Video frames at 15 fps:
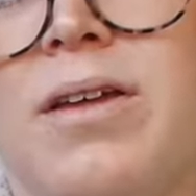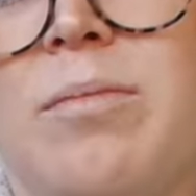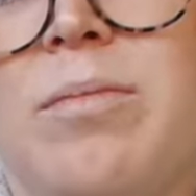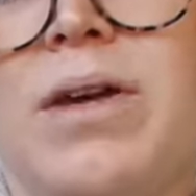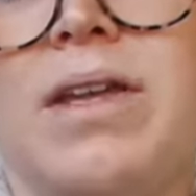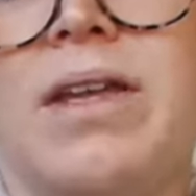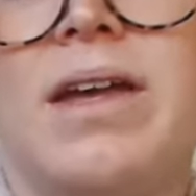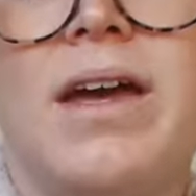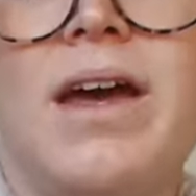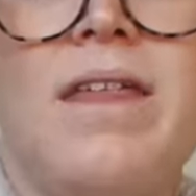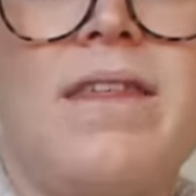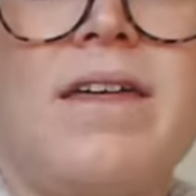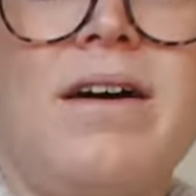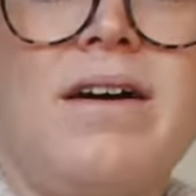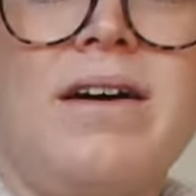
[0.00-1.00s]
but you get
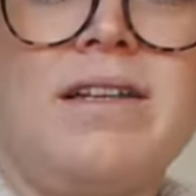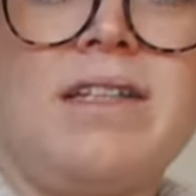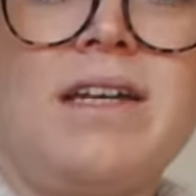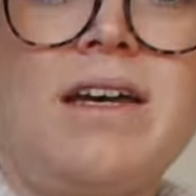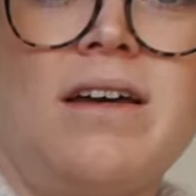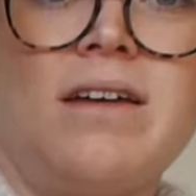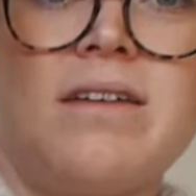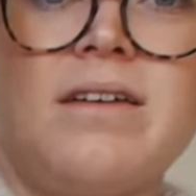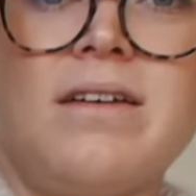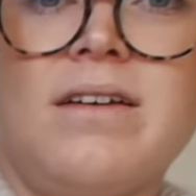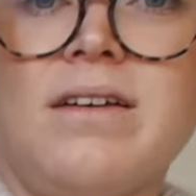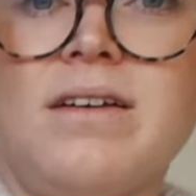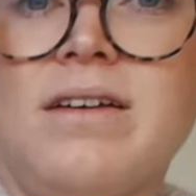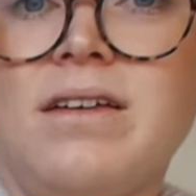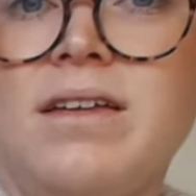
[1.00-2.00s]
the idea.
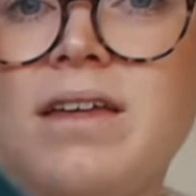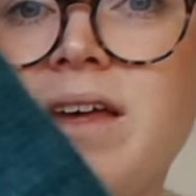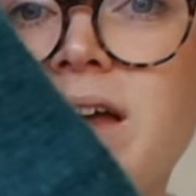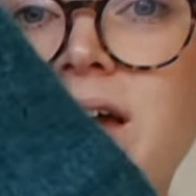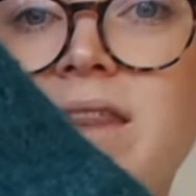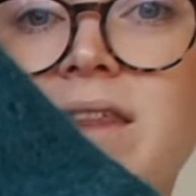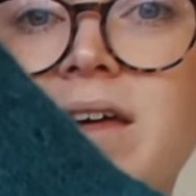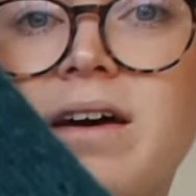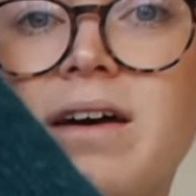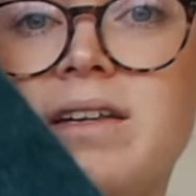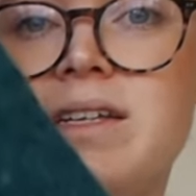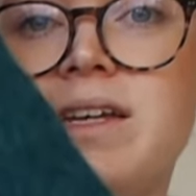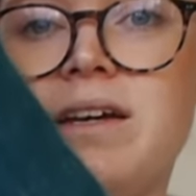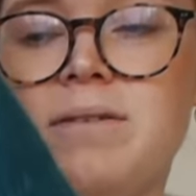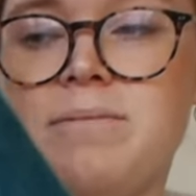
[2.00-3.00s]
You get the
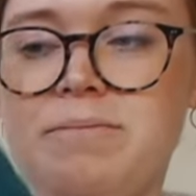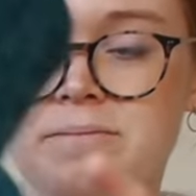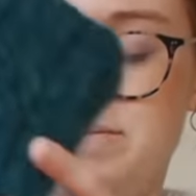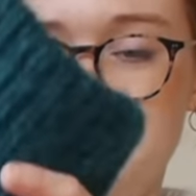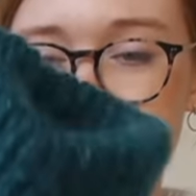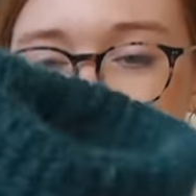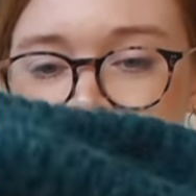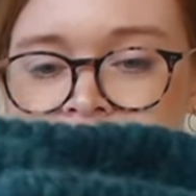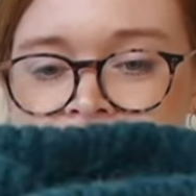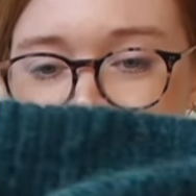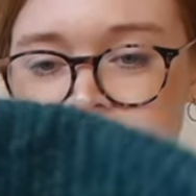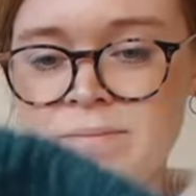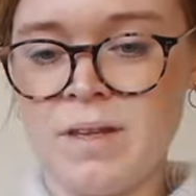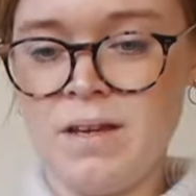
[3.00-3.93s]
idea.